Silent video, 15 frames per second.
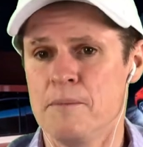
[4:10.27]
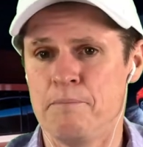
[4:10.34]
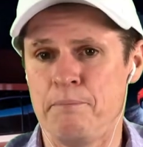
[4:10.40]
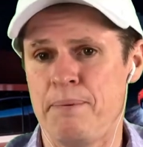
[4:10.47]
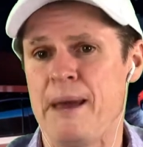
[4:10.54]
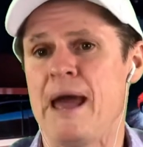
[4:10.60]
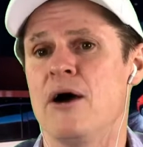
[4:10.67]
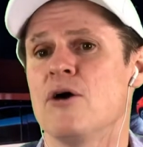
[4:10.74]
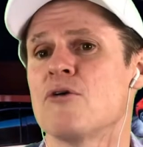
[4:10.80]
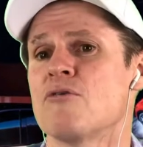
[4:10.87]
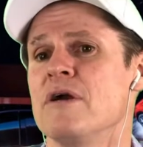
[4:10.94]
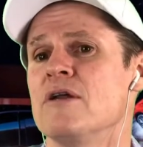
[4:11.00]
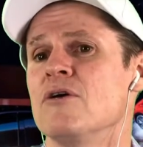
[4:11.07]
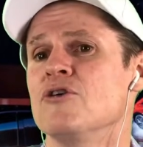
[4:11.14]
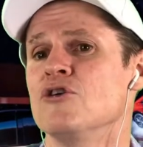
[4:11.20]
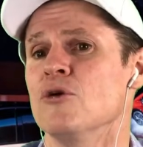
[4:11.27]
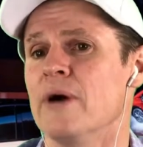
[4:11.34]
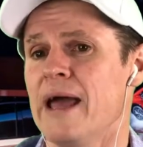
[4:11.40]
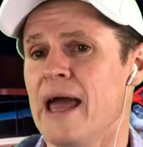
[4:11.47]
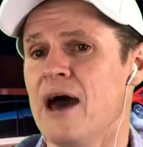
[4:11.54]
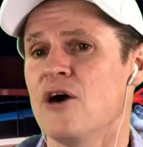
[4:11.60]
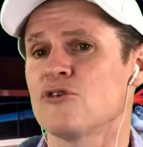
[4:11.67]
power grid on your
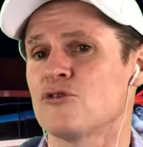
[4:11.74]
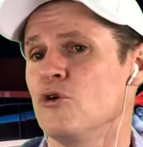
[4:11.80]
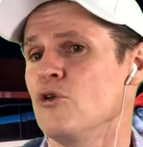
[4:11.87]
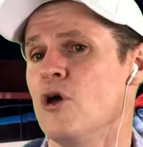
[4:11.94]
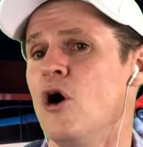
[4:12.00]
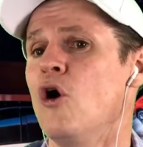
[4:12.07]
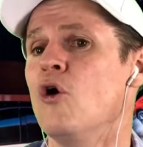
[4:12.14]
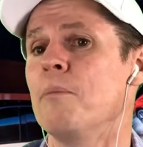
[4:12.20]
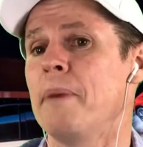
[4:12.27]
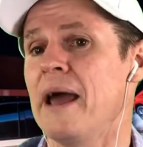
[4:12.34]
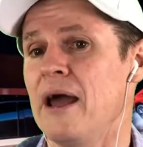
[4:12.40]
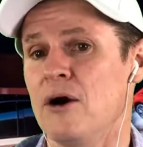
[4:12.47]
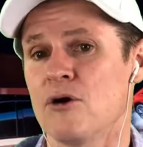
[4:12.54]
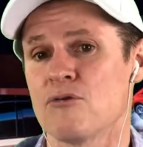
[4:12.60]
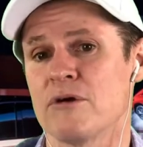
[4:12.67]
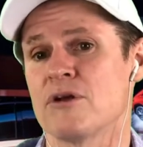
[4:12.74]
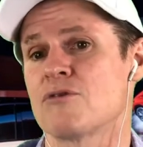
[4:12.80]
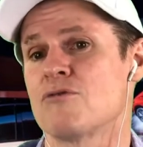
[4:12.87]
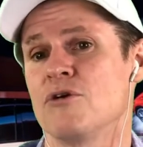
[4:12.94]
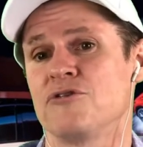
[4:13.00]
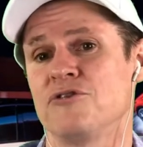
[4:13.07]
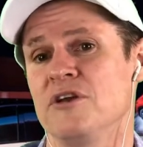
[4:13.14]
house or the whole power grid
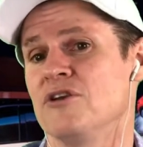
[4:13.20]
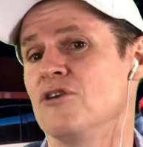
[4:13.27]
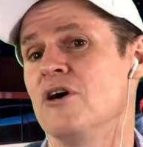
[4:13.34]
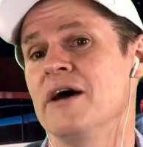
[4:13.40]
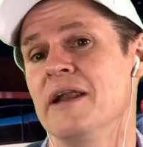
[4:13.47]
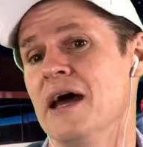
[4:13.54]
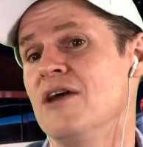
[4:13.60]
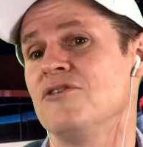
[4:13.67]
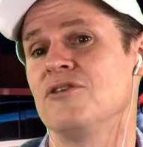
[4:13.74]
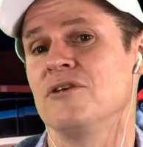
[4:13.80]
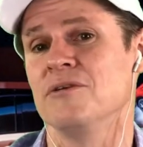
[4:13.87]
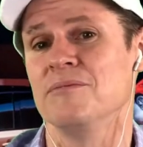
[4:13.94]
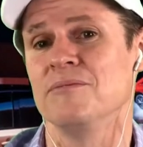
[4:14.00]
across the entire nation.